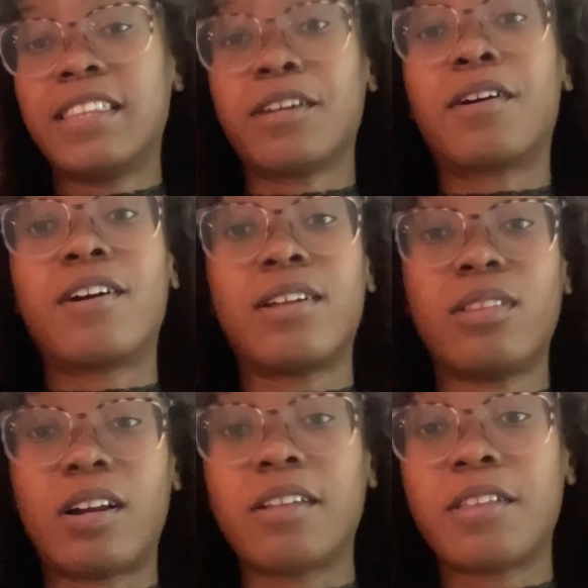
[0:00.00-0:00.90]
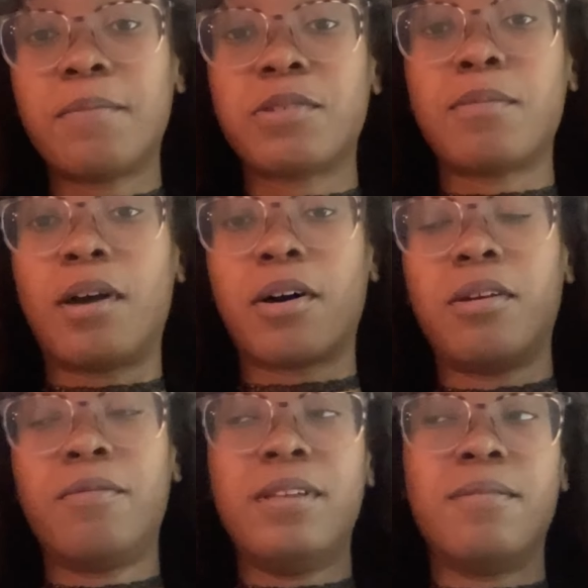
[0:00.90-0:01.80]
There are a lot of them, so I'm not going
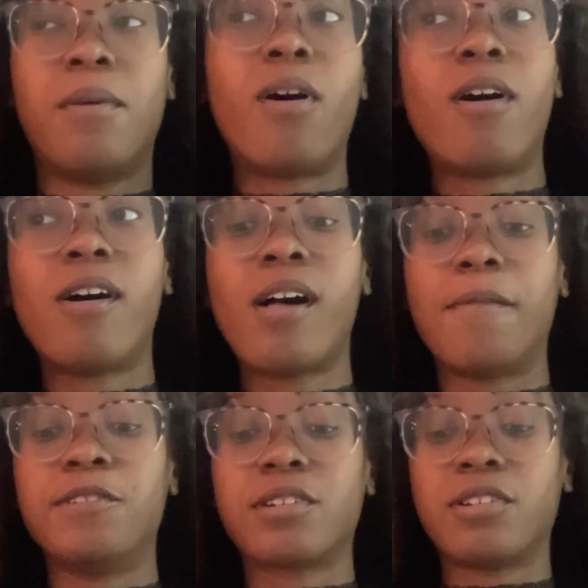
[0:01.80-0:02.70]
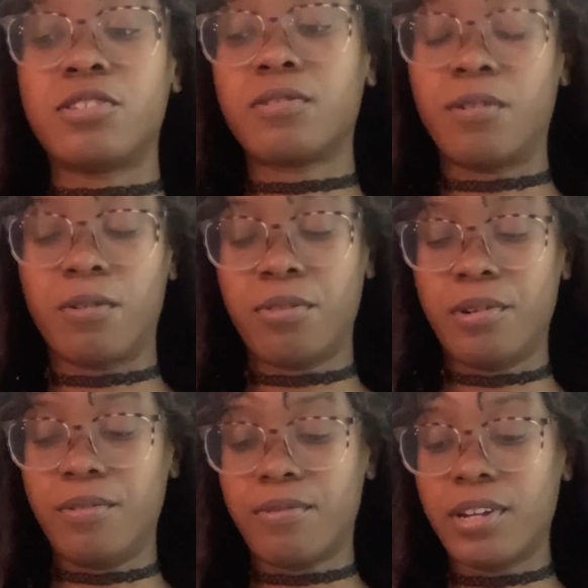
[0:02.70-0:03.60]
to read them all. I'm just going to scroll
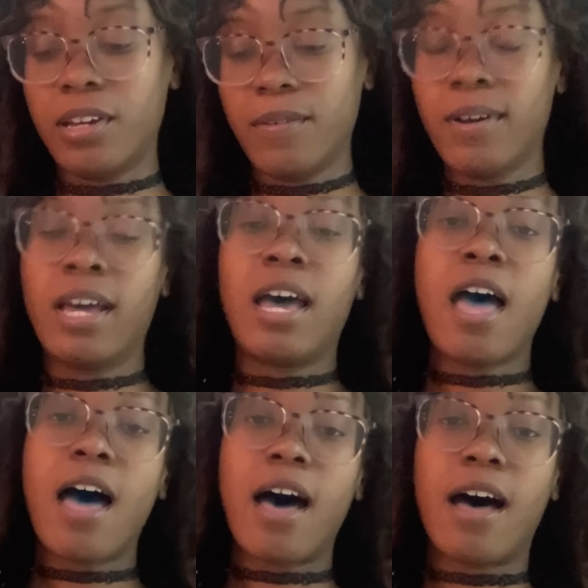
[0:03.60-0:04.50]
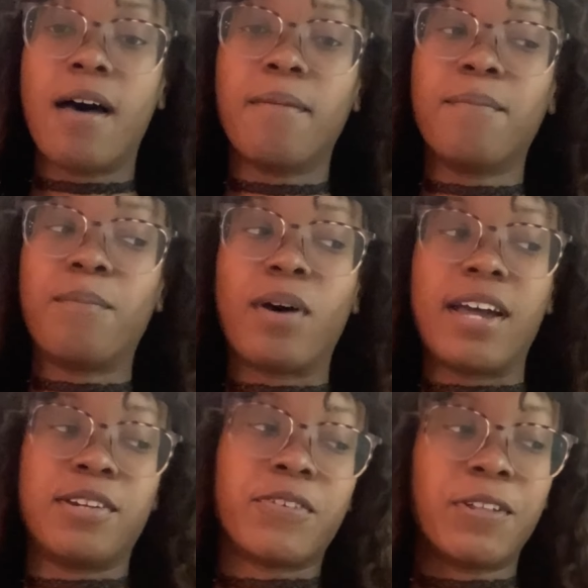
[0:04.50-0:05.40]
through for you. But
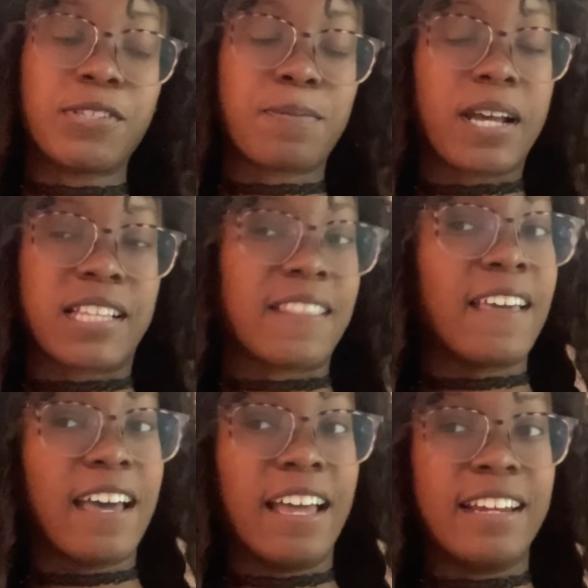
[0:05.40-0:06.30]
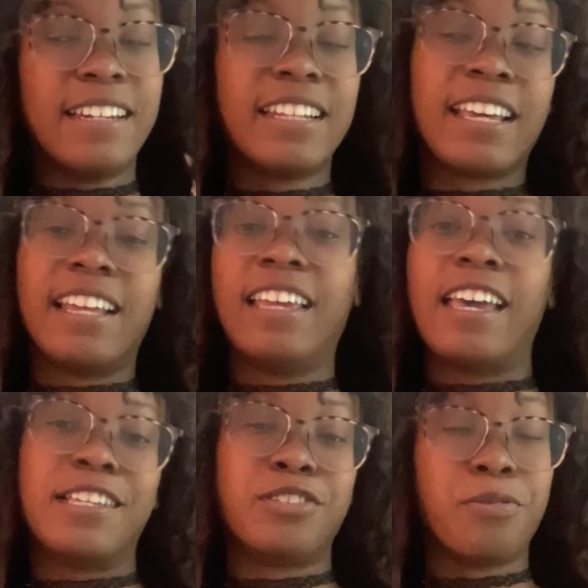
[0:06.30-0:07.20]
I do have a little surprise at the end in
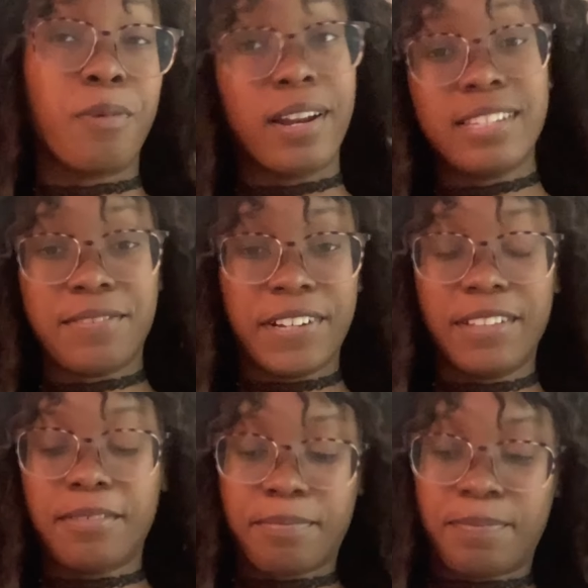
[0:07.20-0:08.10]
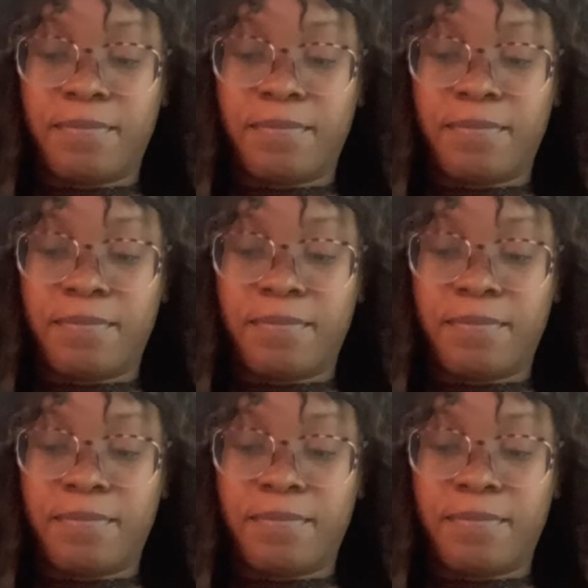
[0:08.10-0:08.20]
case you wanted to read them.